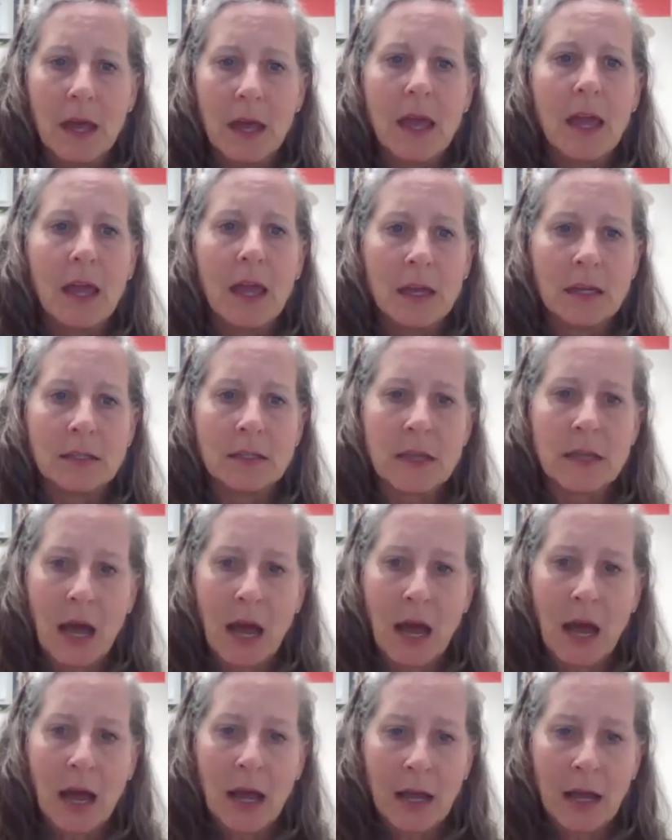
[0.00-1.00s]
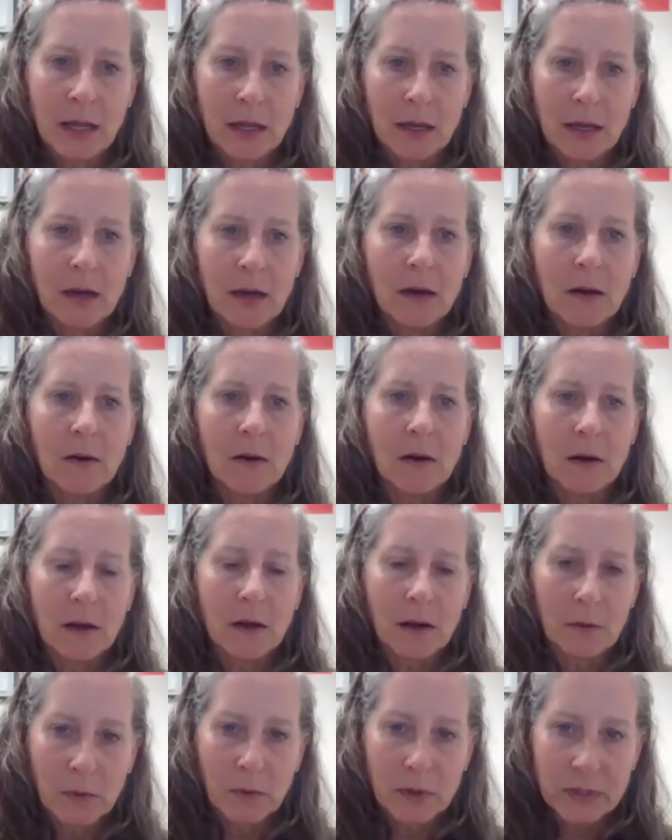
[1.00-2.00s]
And I
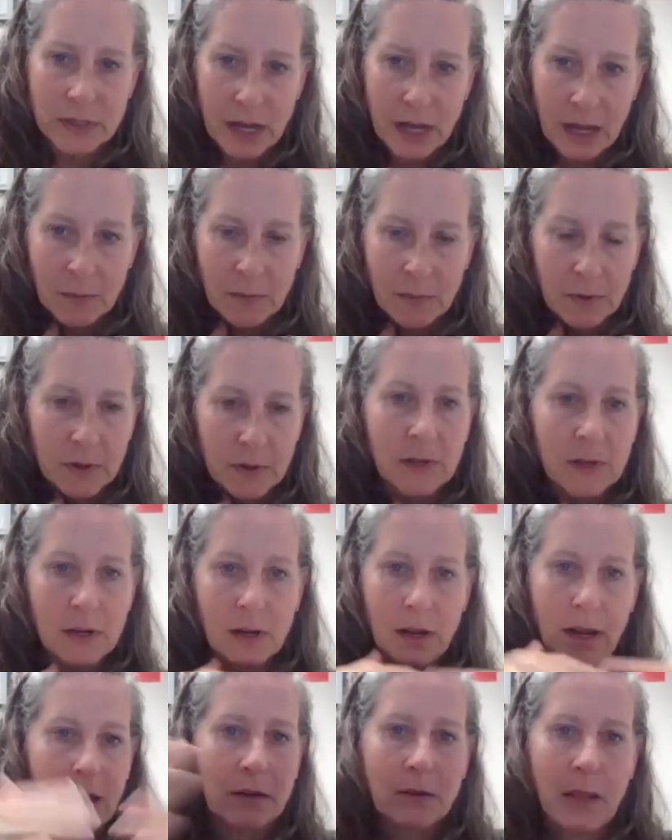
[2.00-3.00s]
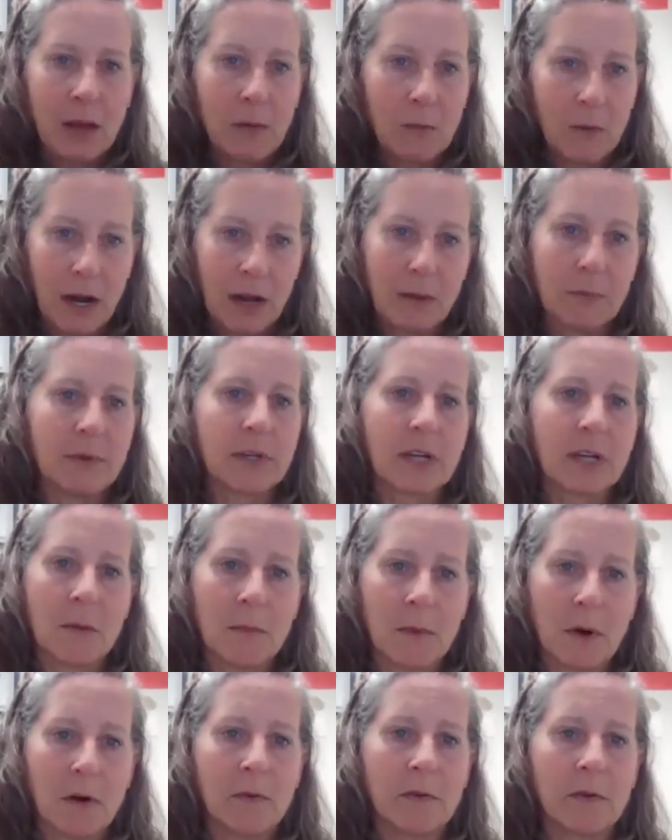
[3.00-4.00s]
was able, and they were able to come
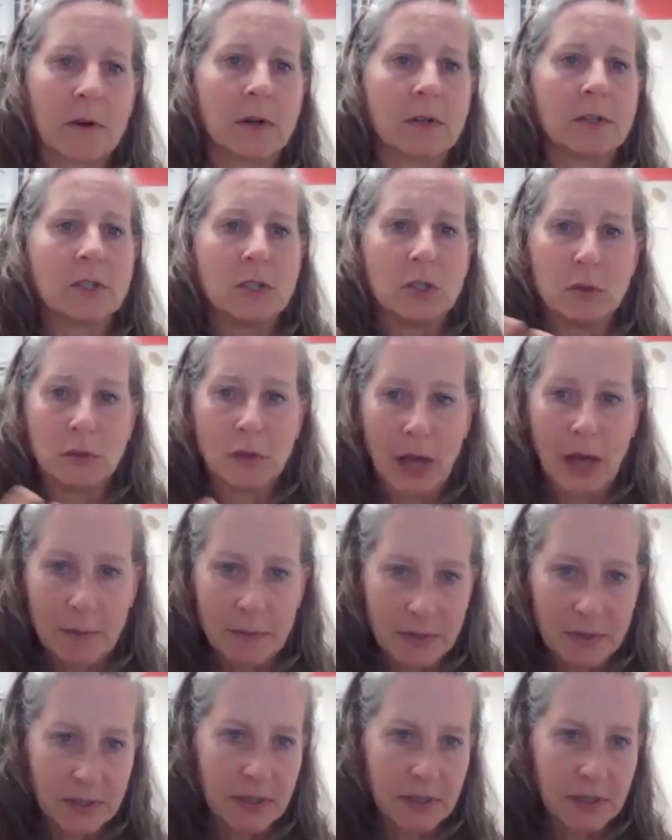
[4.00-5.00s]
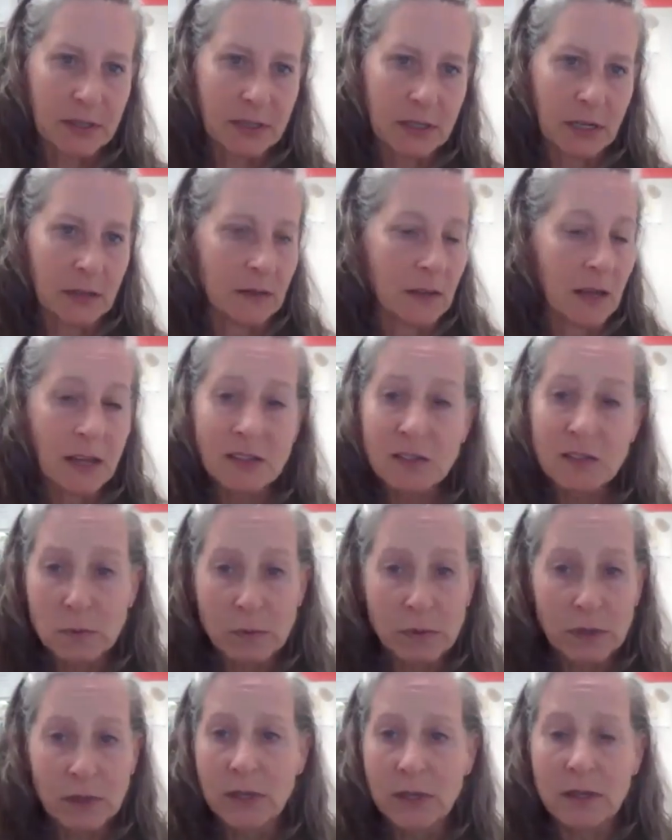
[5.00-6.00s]
over, do lab assisting. That's
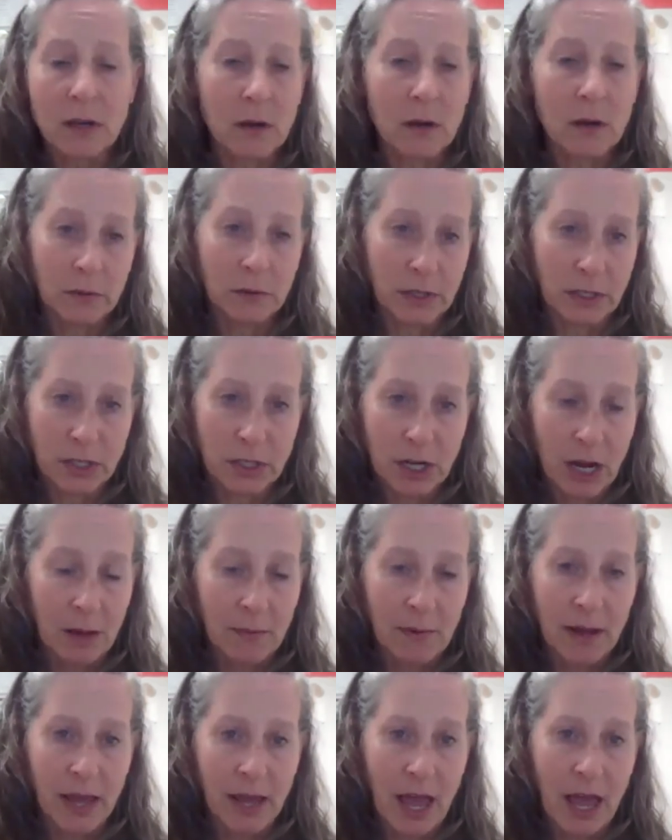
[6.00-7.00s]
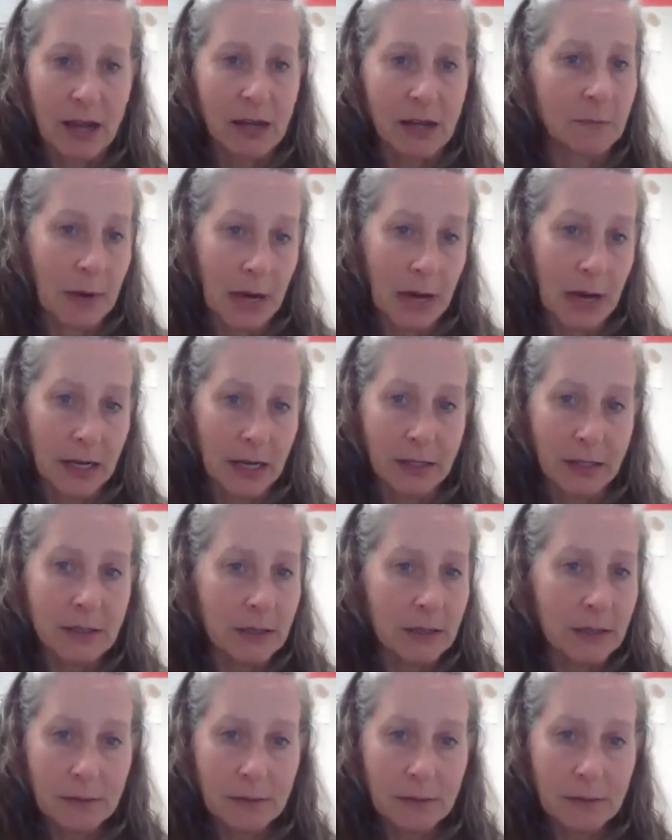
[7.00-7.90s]
really the only job I had in mind.